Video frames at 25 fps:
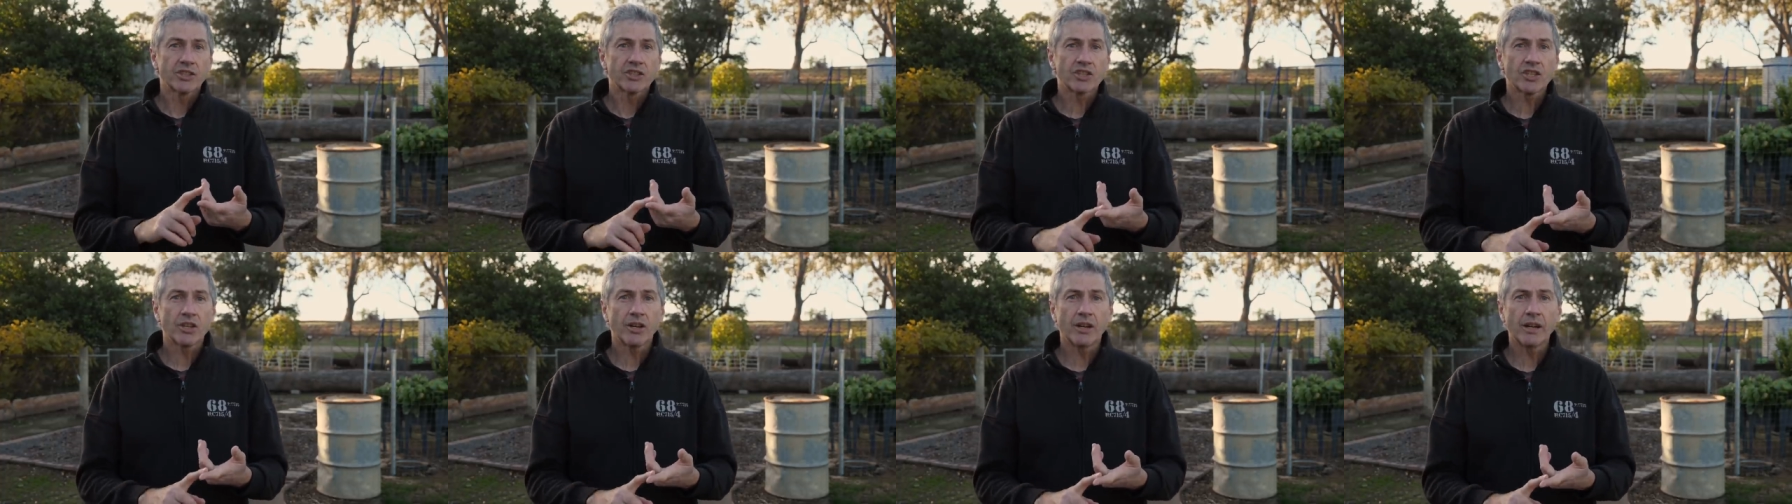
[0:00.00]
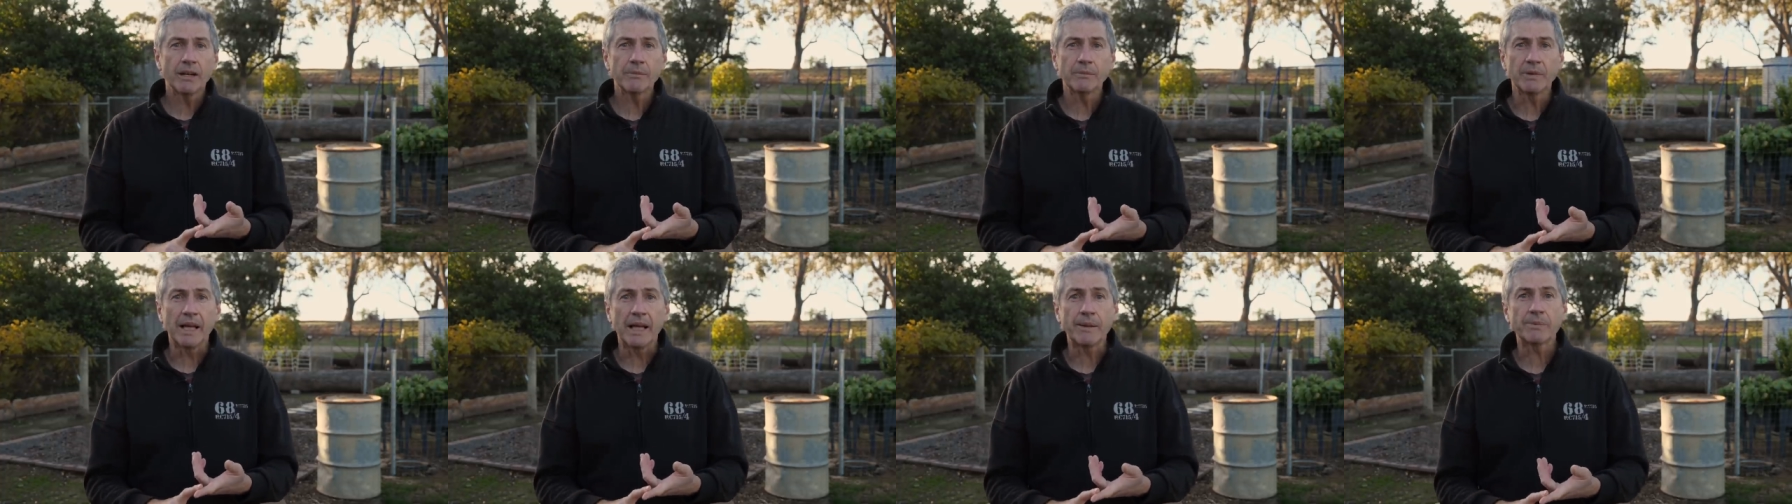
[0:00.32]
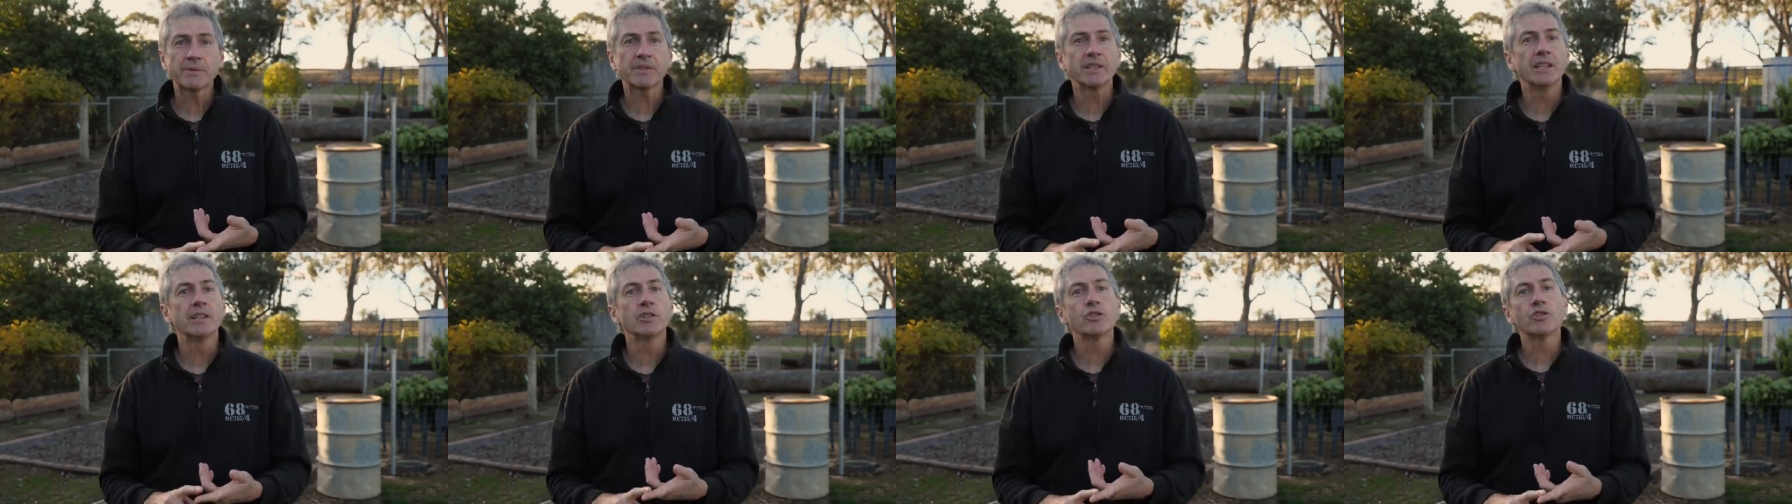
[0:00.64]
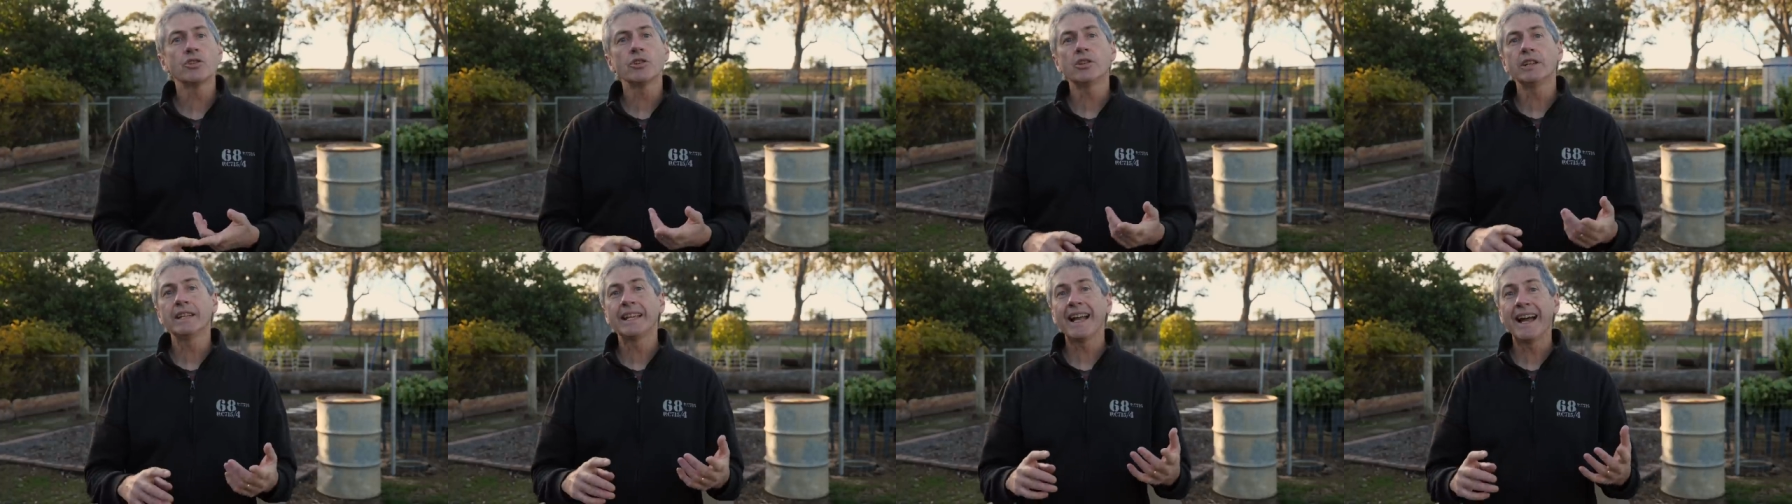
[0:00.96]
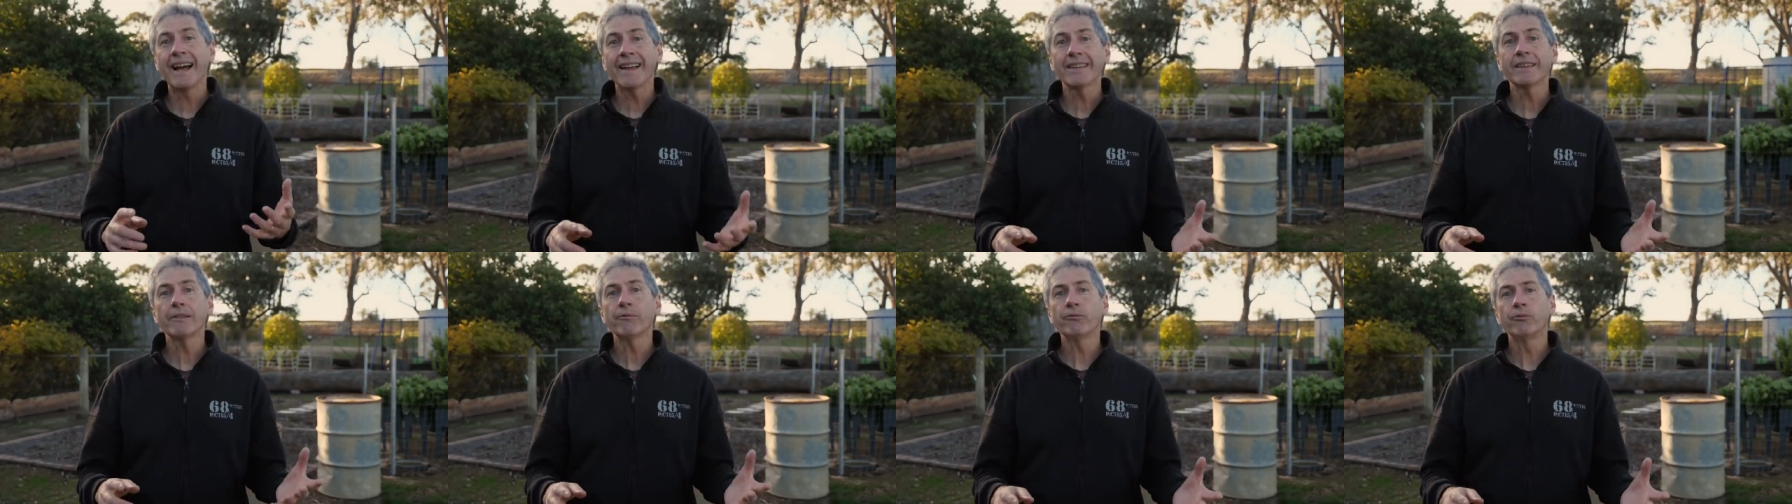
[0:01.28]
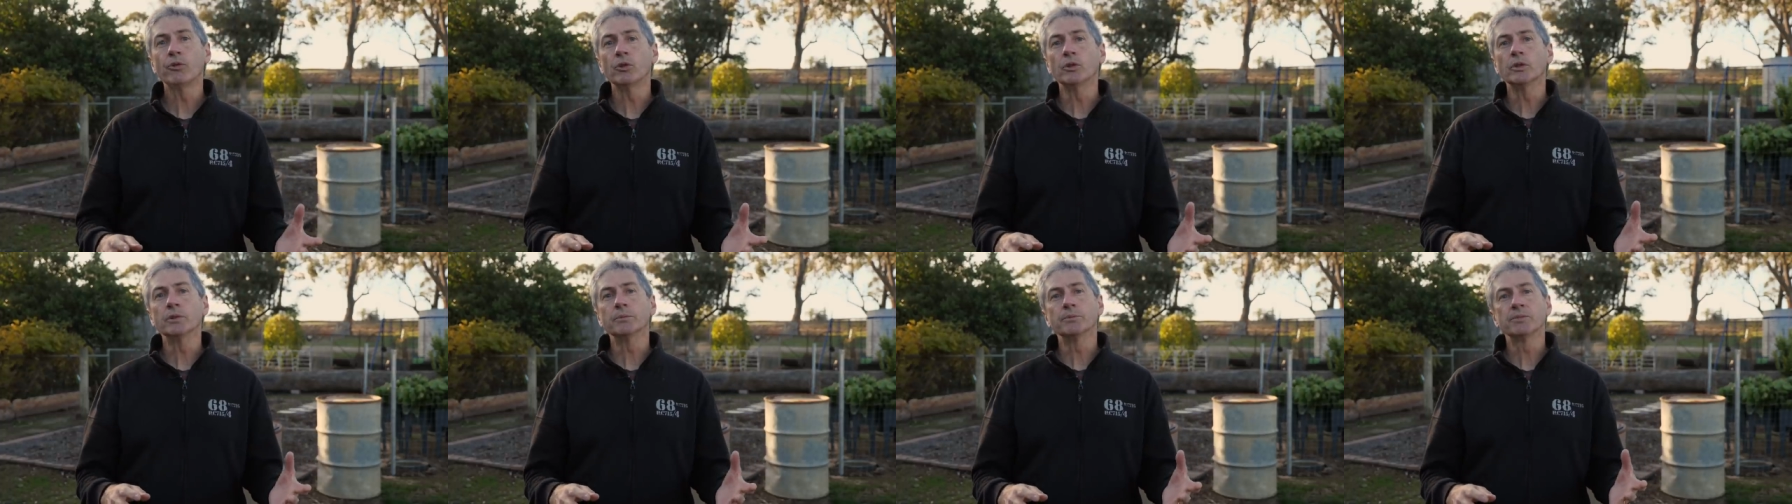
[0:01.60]
time lapse and shooting other
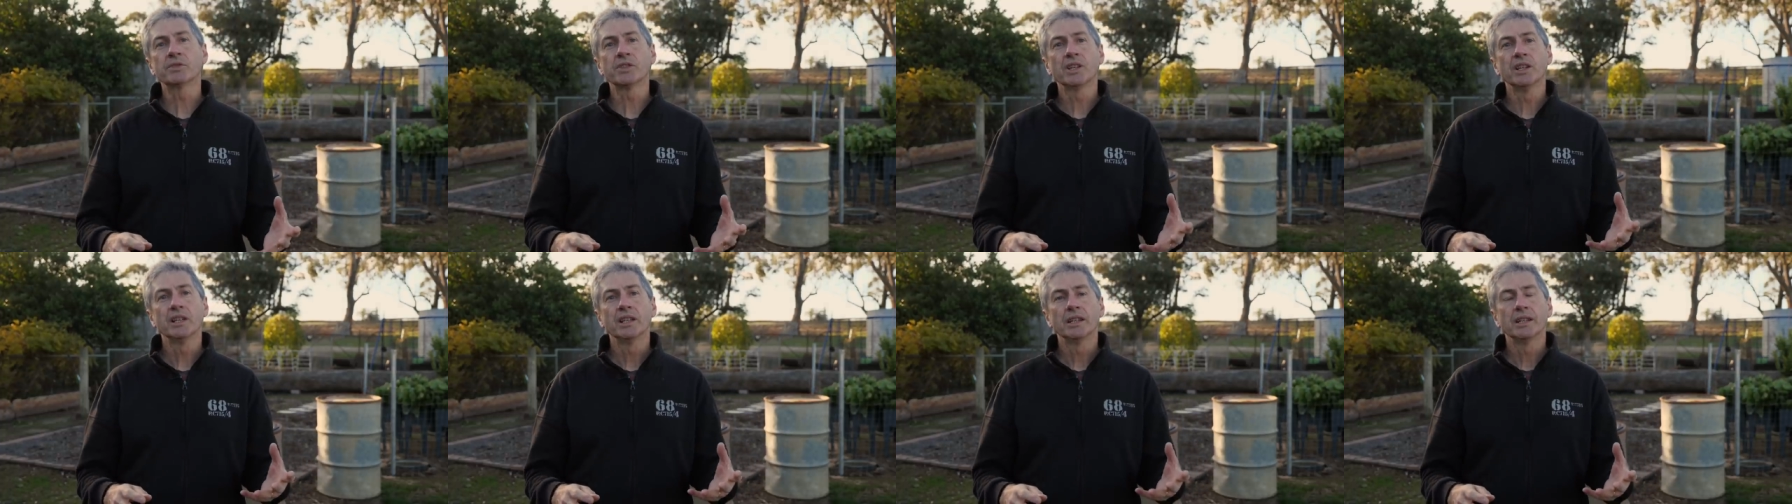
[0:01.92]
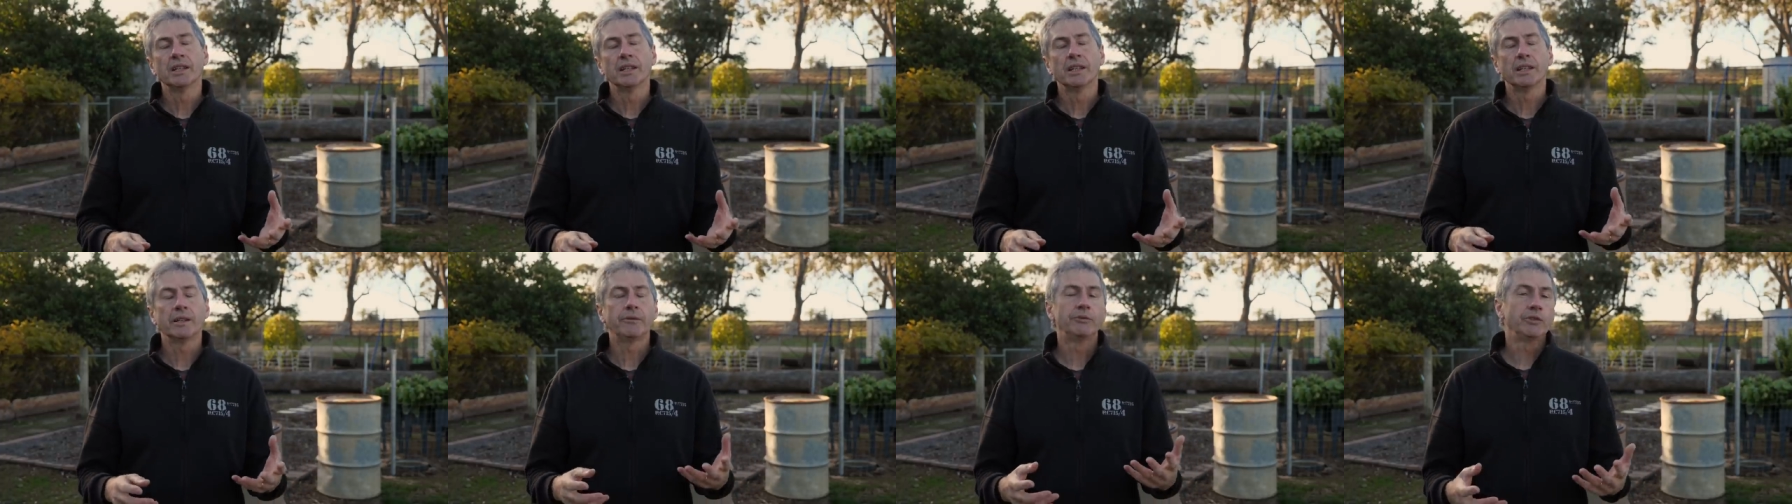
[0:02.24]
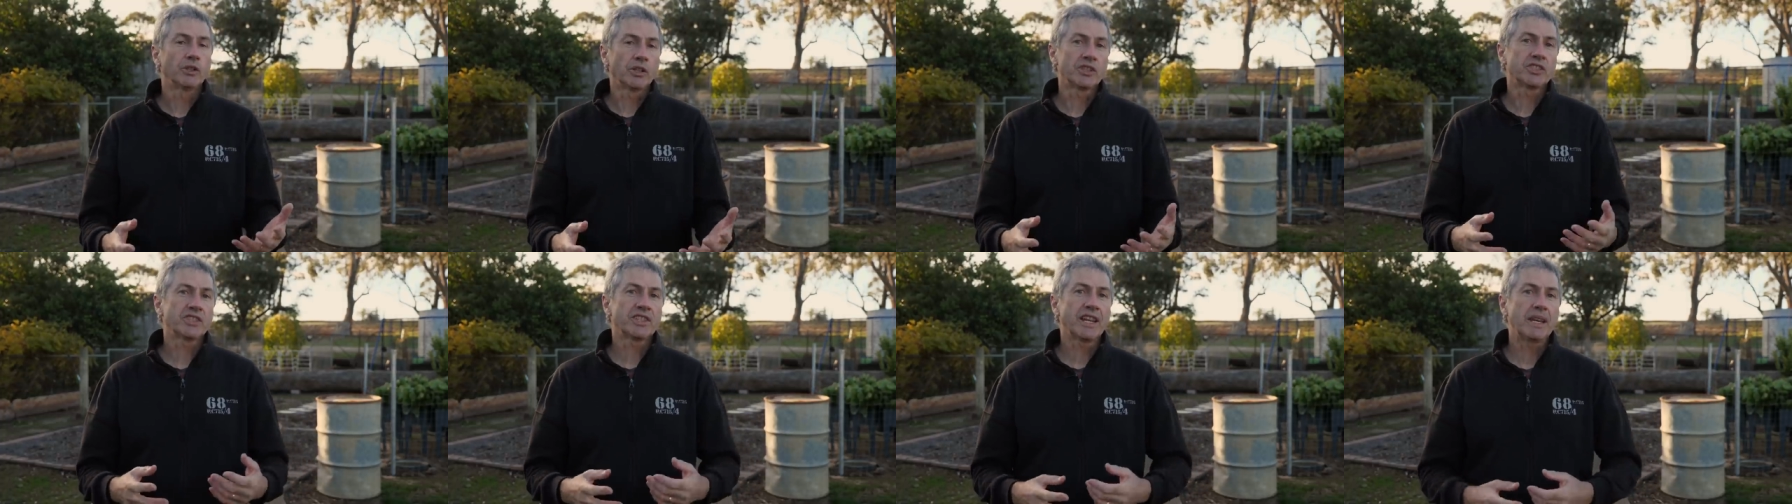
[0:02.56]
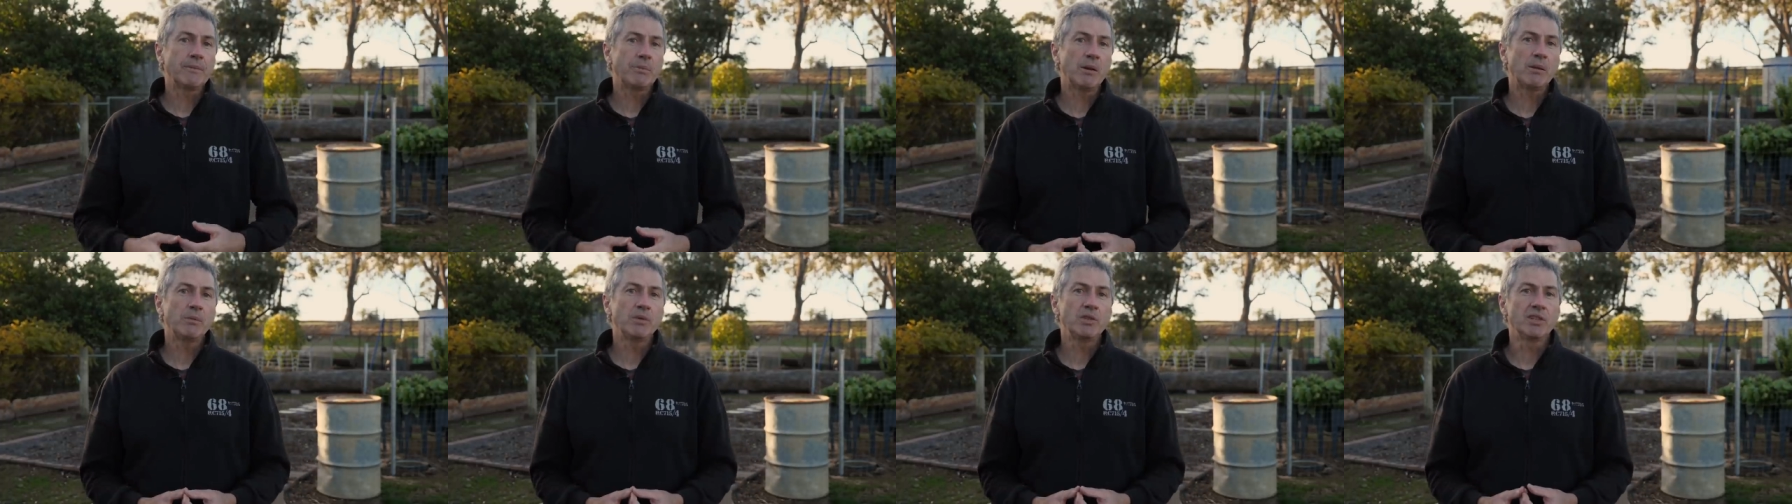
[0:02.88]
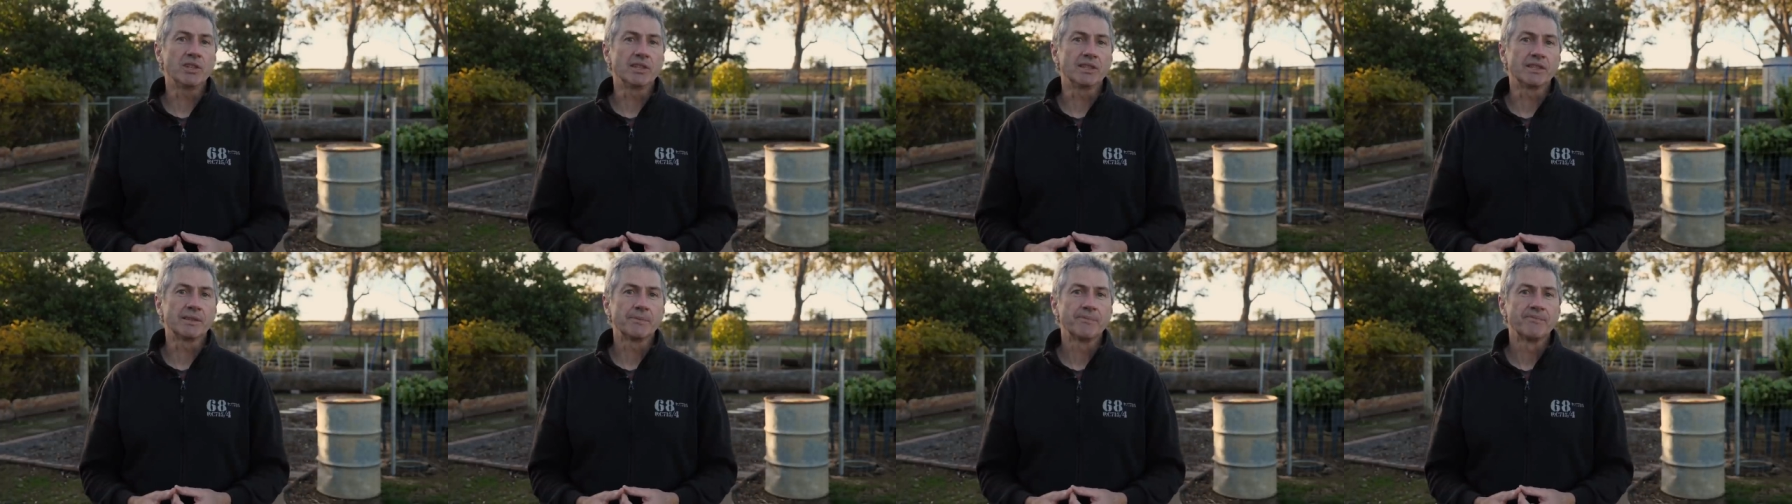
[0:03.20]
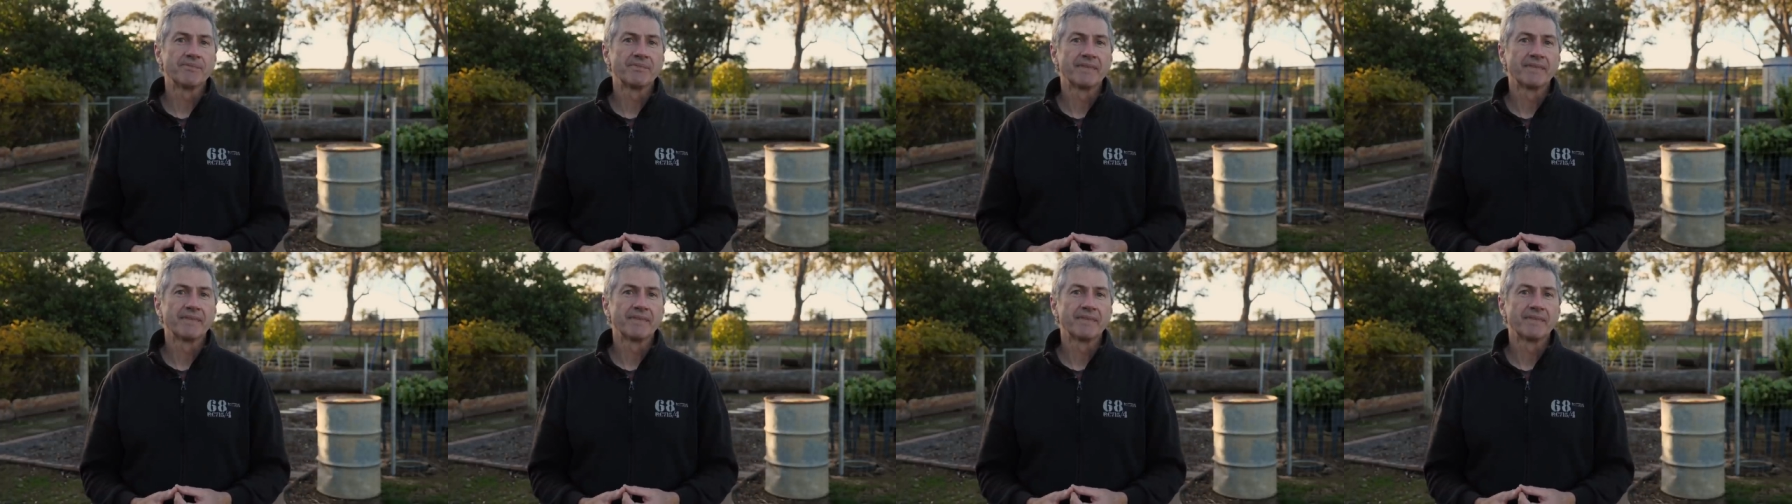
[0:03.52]
forms of nightscape images?